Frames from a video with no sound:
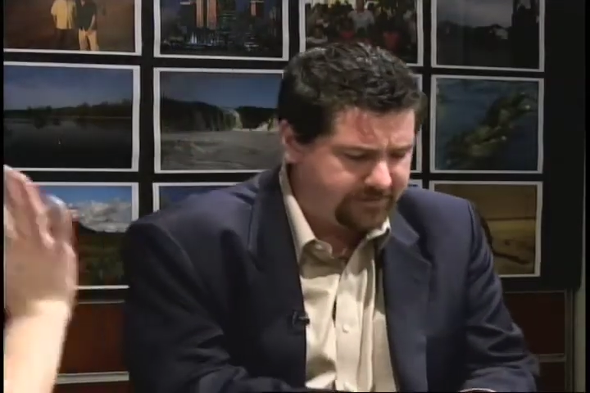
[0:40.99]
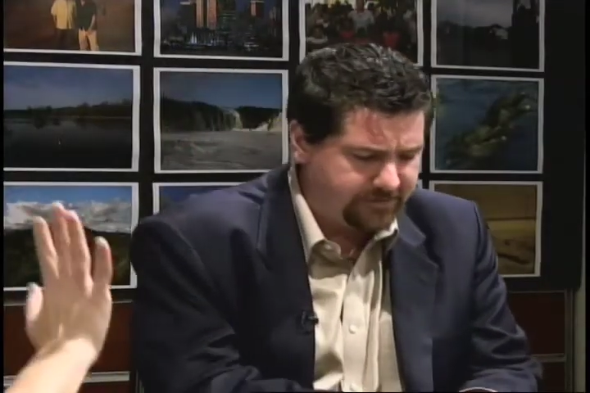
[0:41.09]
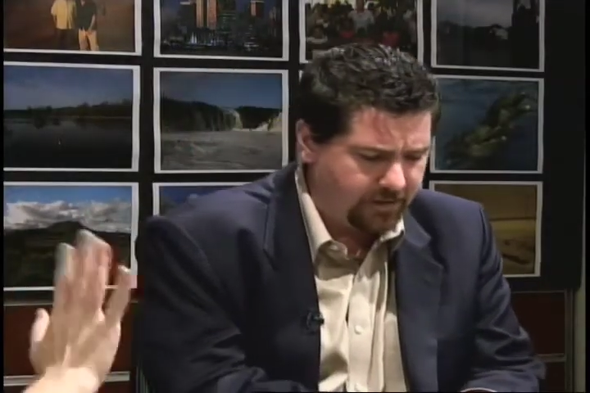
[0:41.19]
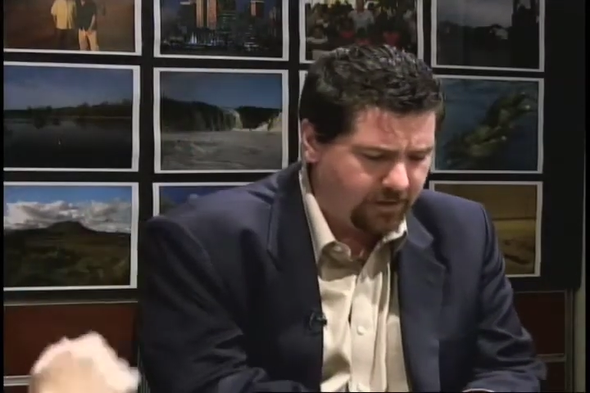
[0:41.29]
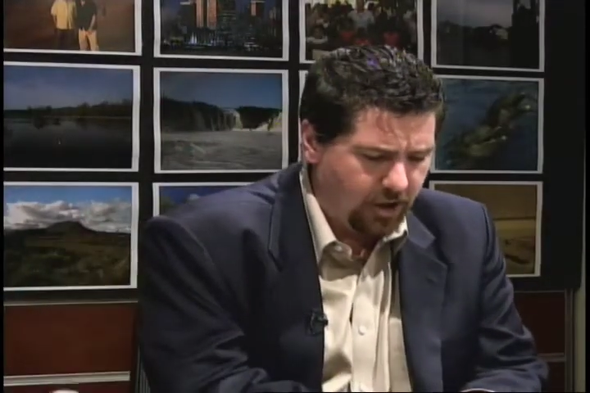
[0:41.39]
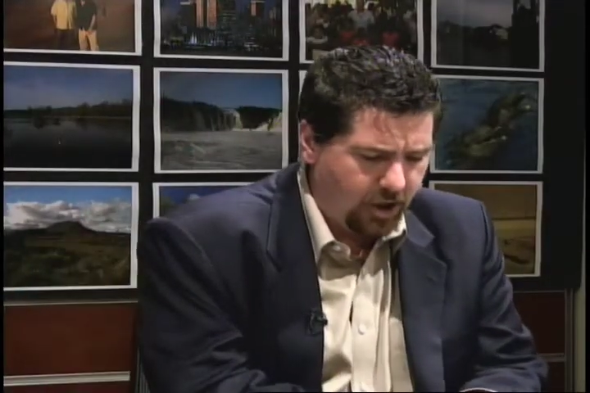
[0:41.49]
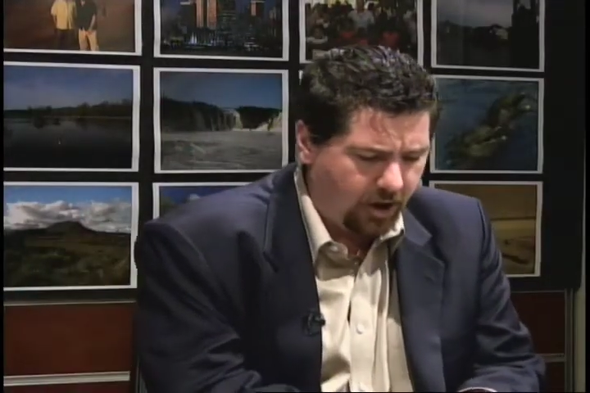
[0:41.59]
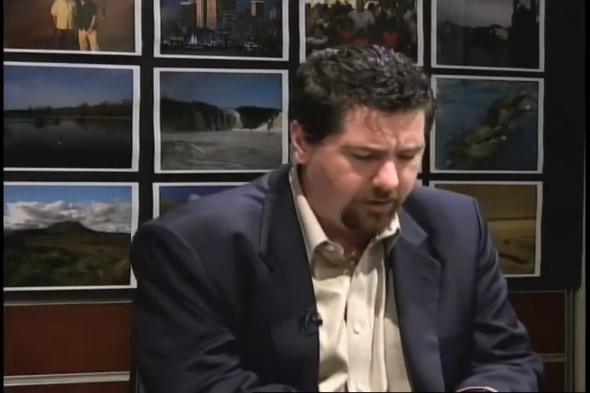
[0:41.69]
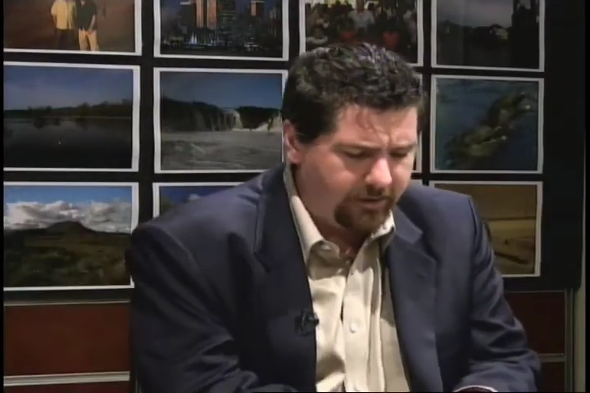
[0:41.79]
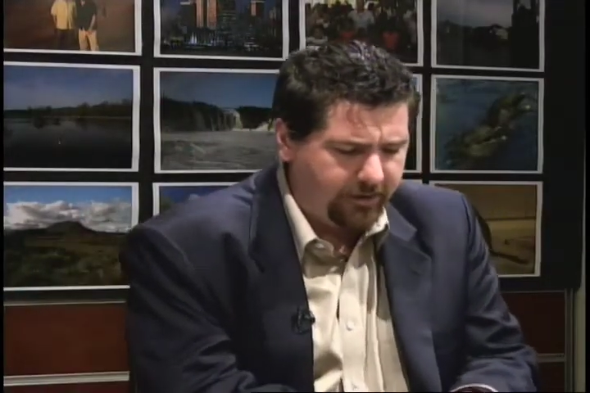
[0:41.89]
It's uh,
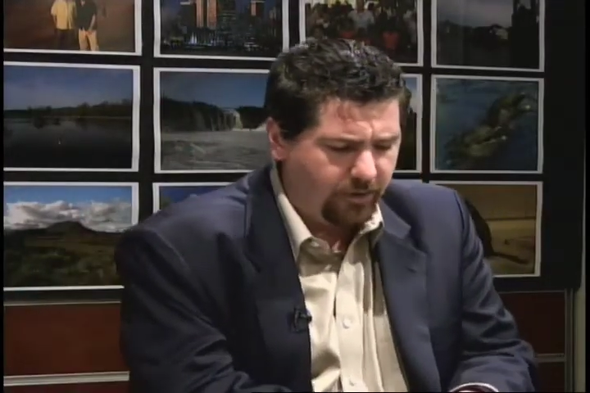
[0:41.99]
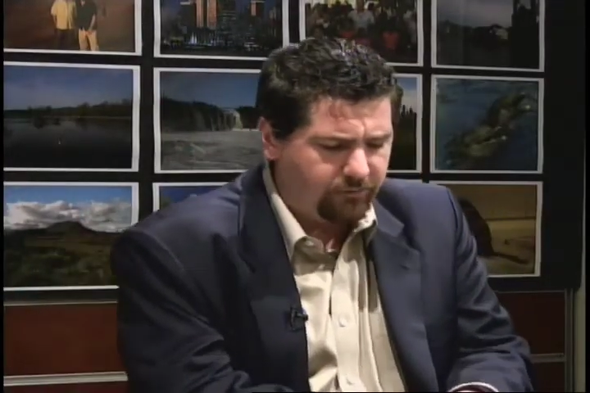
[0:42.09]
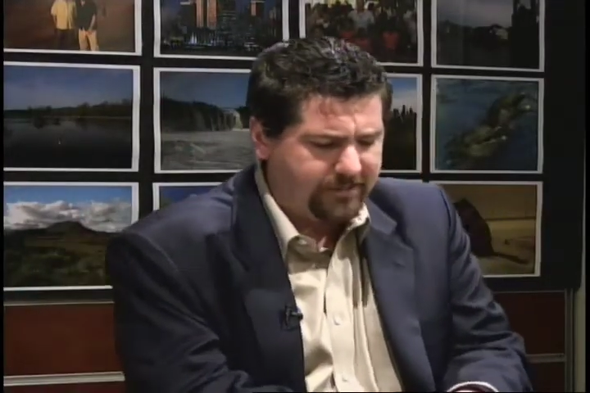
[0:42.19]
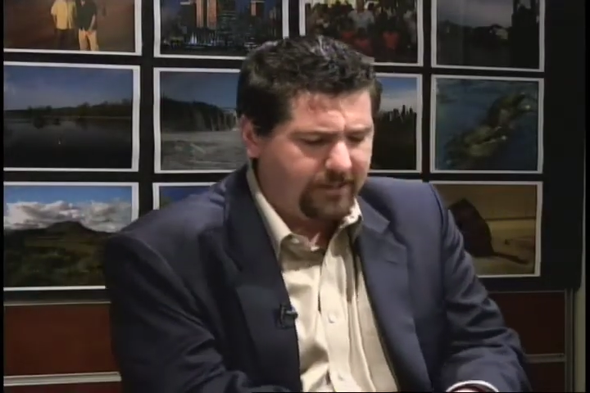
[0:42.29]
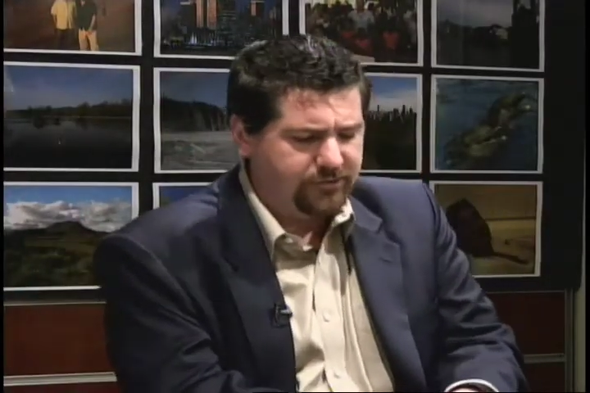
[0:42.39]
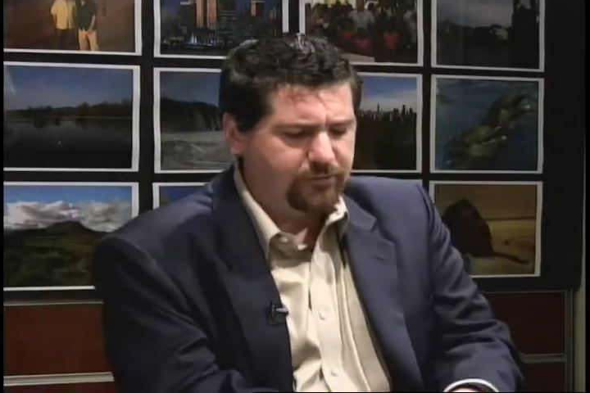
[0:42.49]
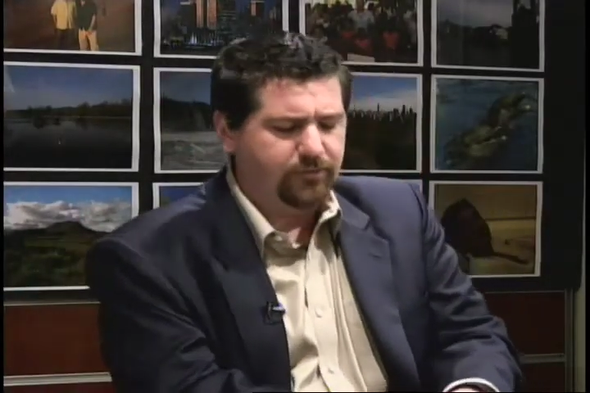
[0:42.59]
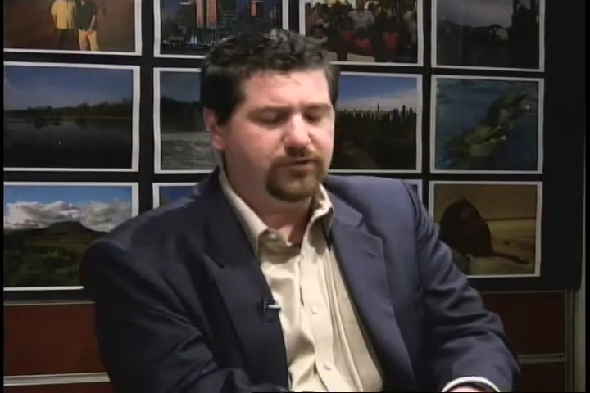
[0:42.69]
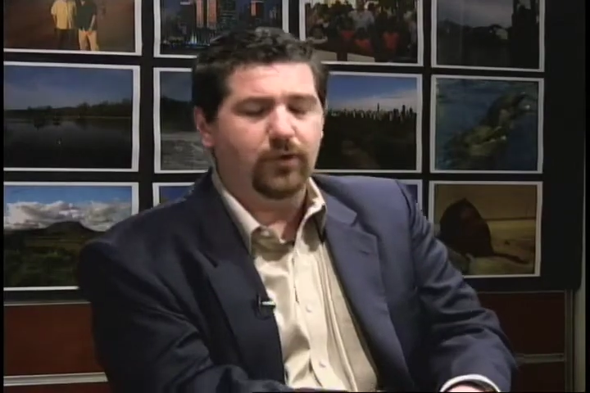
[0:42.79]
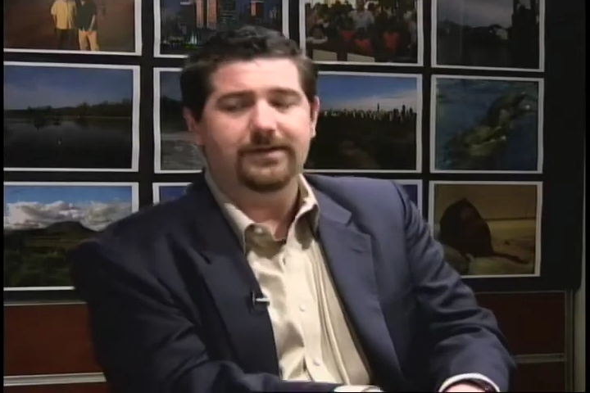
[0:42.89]

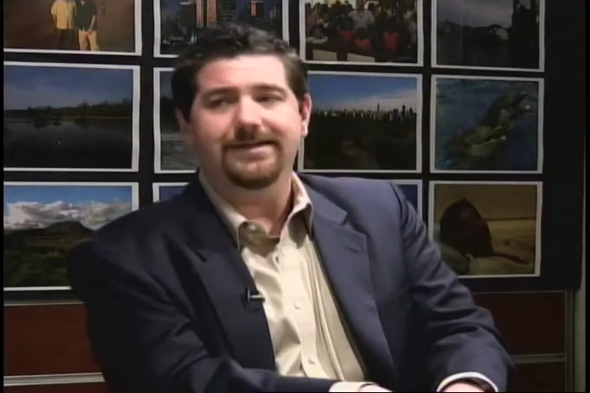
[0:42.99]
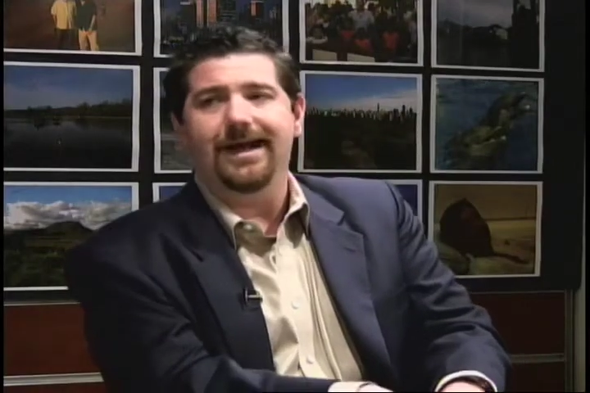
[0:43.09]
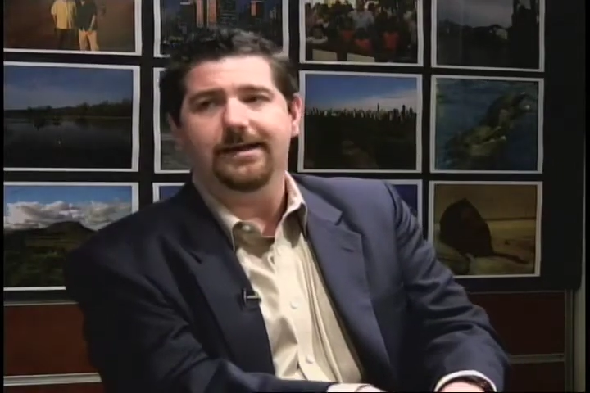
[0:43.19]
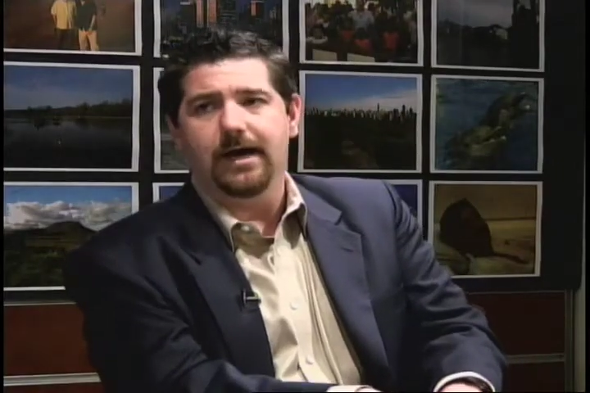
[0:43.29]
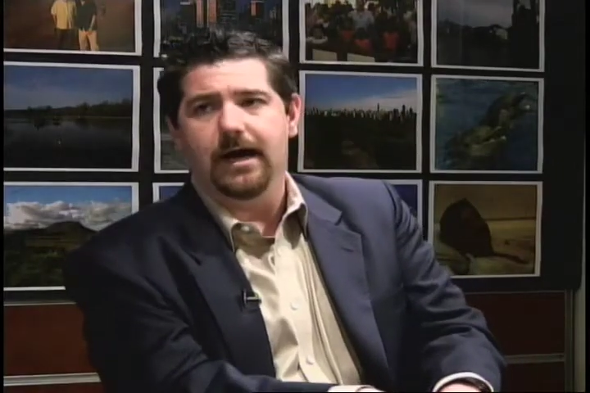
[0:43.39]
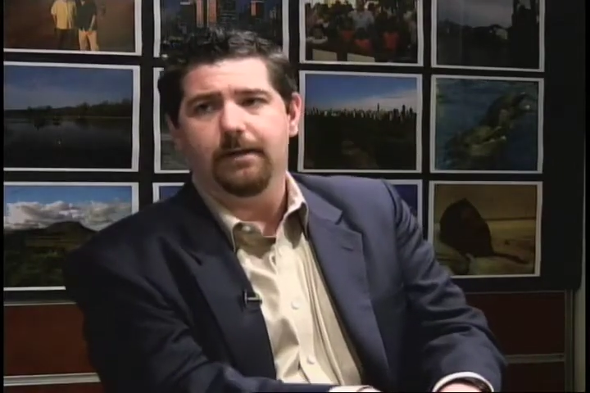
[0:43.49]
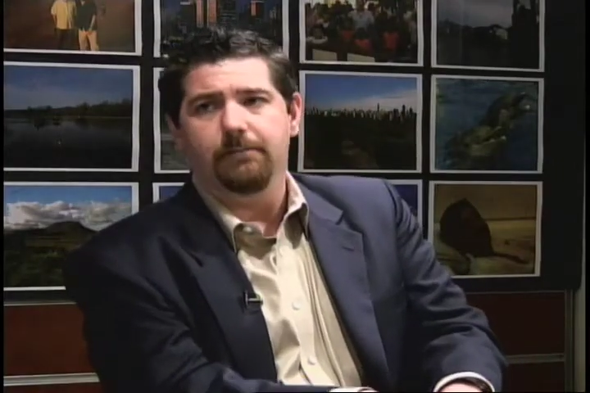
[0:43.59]
HarlequinHotelsAndResorts.com.